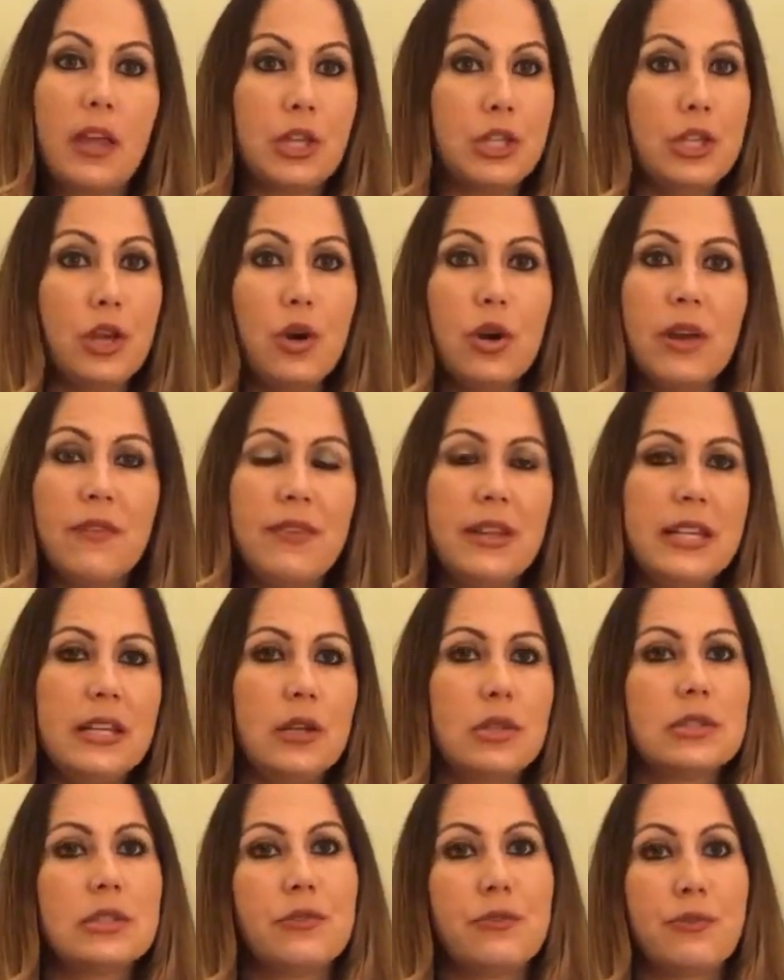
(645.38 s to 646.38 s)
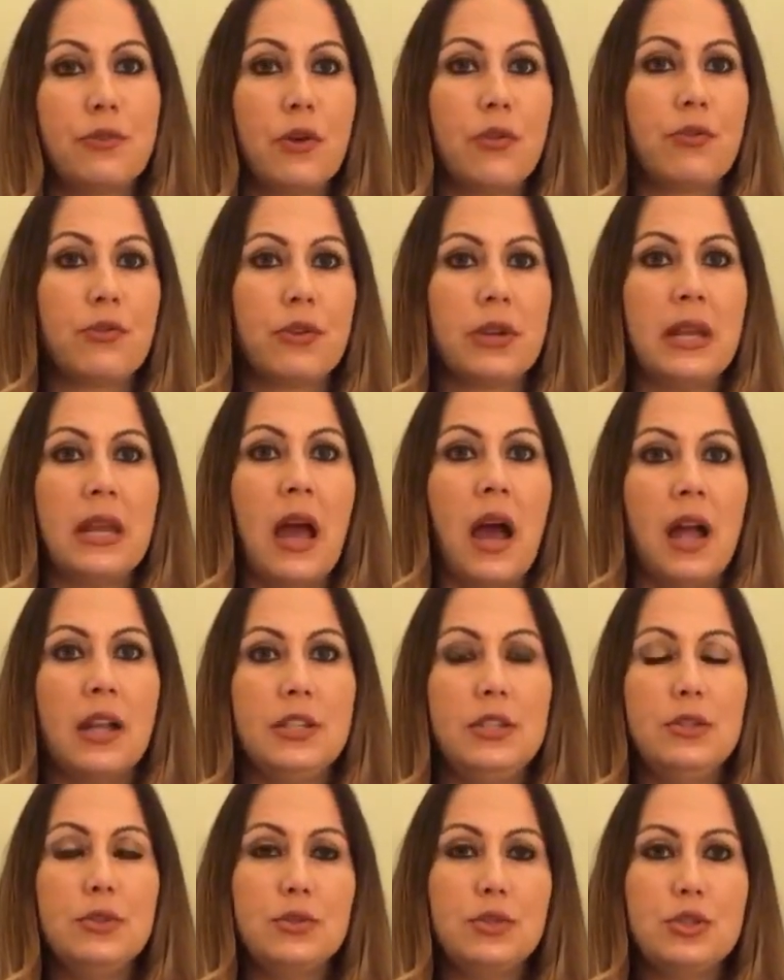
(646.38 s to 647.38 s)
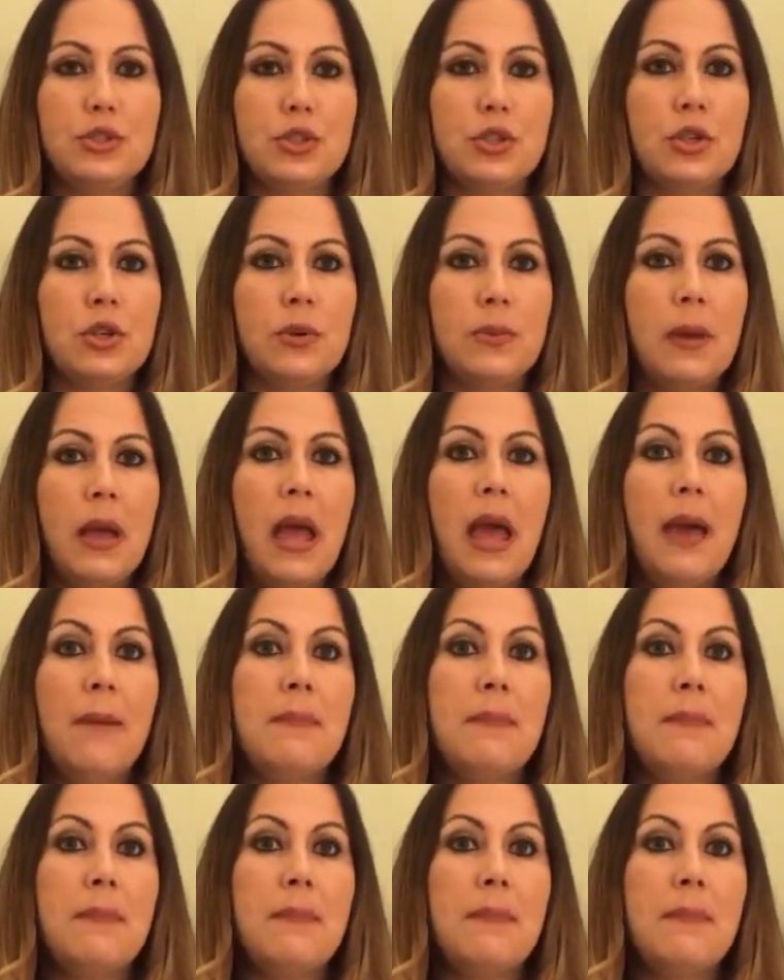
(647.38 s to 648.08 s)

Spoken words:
yoga videos for free on YouTube.